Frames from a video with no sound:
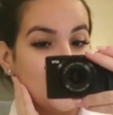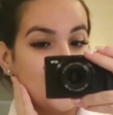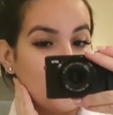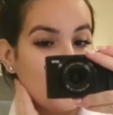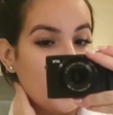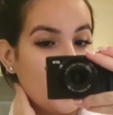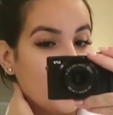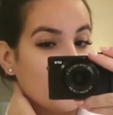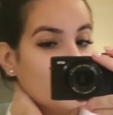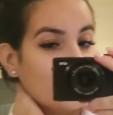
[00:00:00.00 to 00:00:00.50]

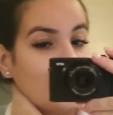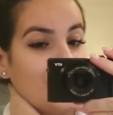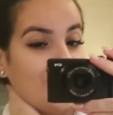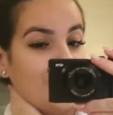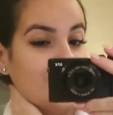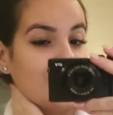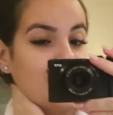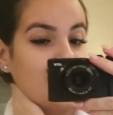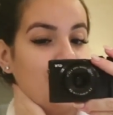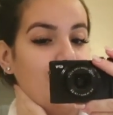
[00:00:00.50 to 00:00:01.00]
Back from
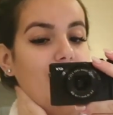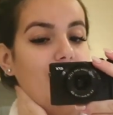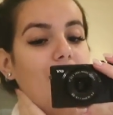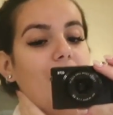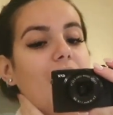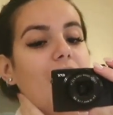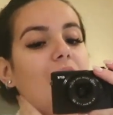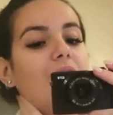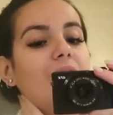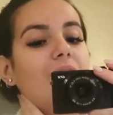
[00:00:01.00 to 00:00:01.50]
the
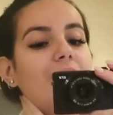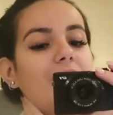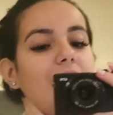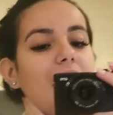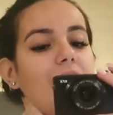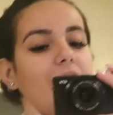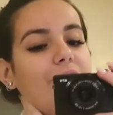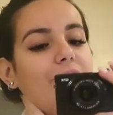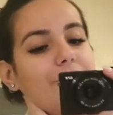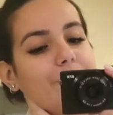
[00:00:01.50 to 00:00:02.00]
spa,
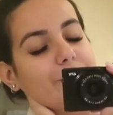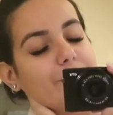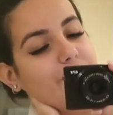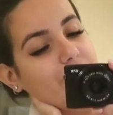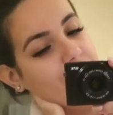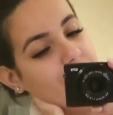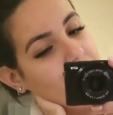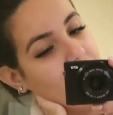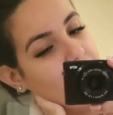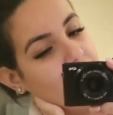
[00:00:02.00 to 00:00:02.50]
I feel
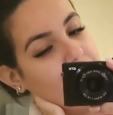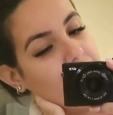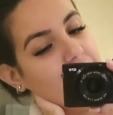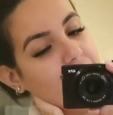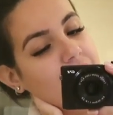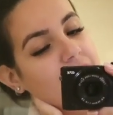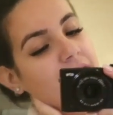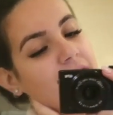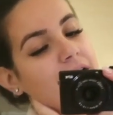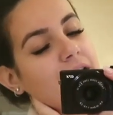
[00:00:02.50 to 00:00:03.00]
so
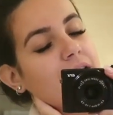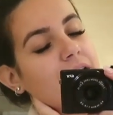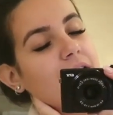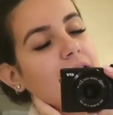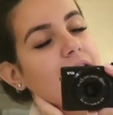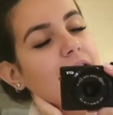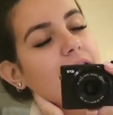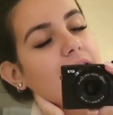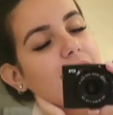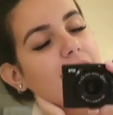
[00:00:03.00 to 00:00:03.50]
like
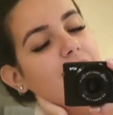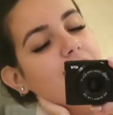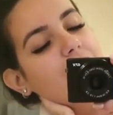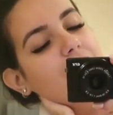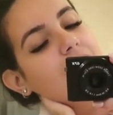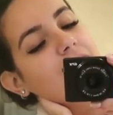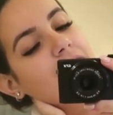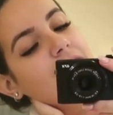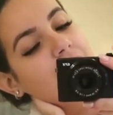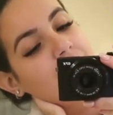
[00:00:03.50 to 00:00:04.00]
I
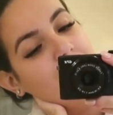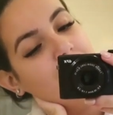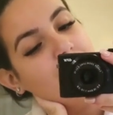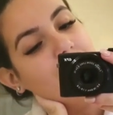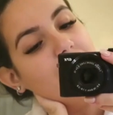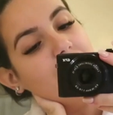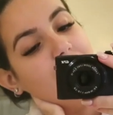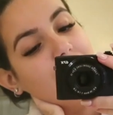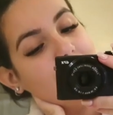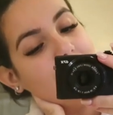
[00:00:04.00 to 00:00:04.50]

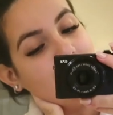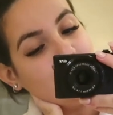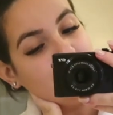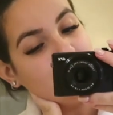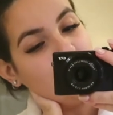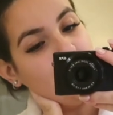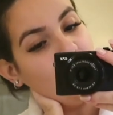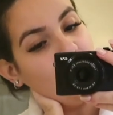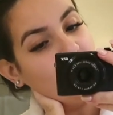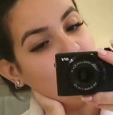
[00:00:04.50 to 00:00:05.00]
need a
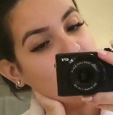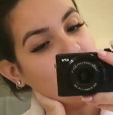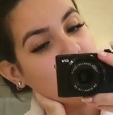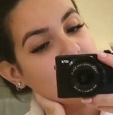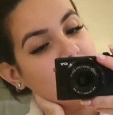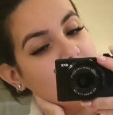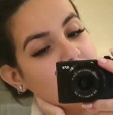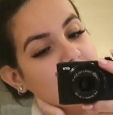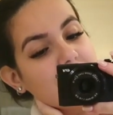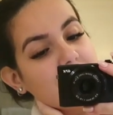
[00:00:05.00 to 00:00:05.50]

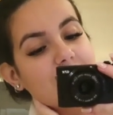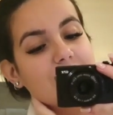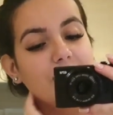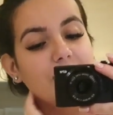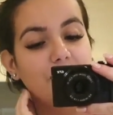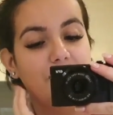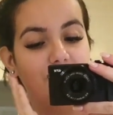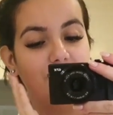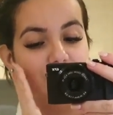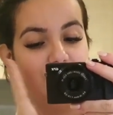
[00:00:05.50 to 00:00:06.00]
shower,
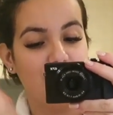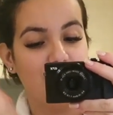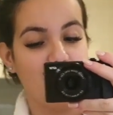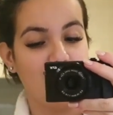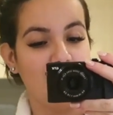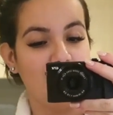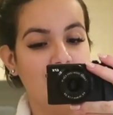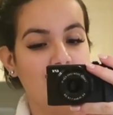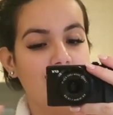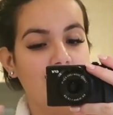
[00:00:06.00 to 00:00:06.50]
something
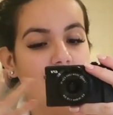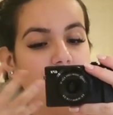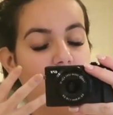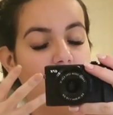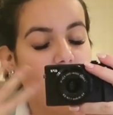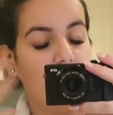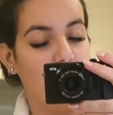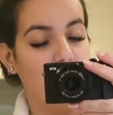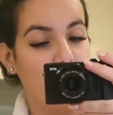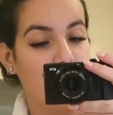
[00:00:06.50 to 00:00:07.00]
to
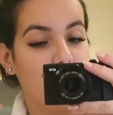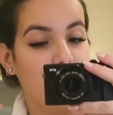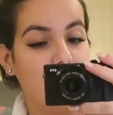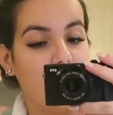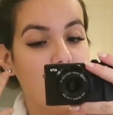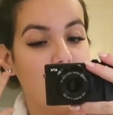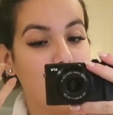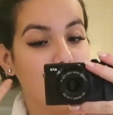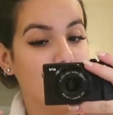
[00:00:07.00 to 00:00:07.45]
kind of wake me up.